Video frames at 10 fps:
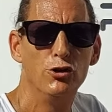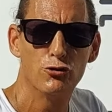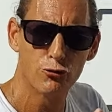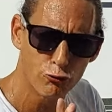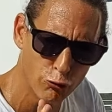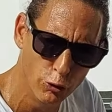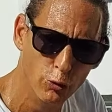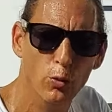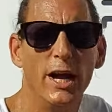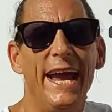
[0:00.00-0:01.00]

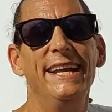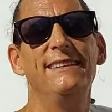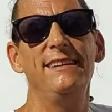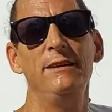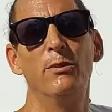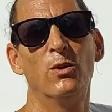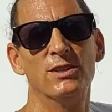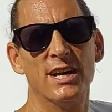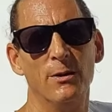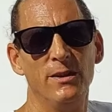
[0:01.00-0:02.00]
true AT
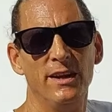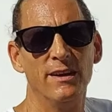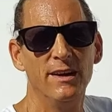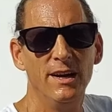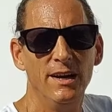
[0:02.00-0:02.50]
boards out there.